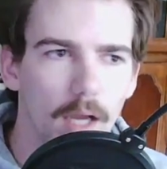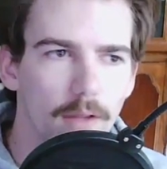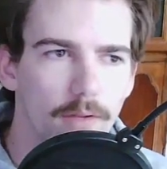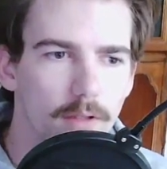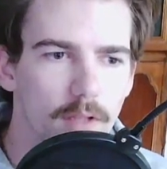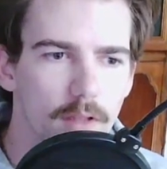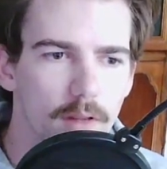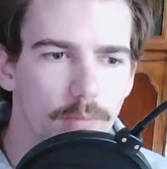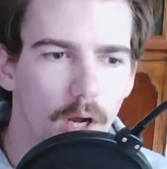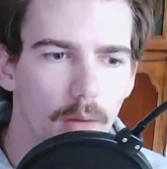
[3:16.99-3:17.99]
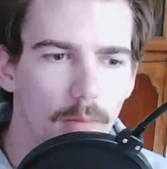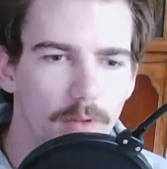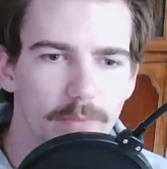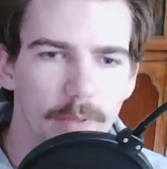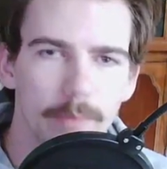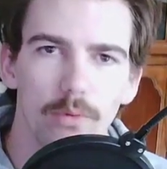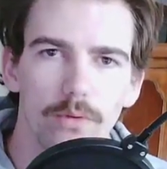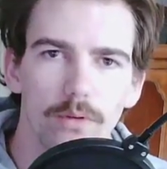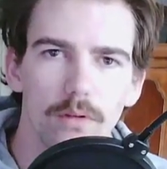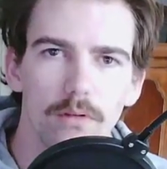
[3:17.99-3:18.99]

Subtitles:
I think that the problem is people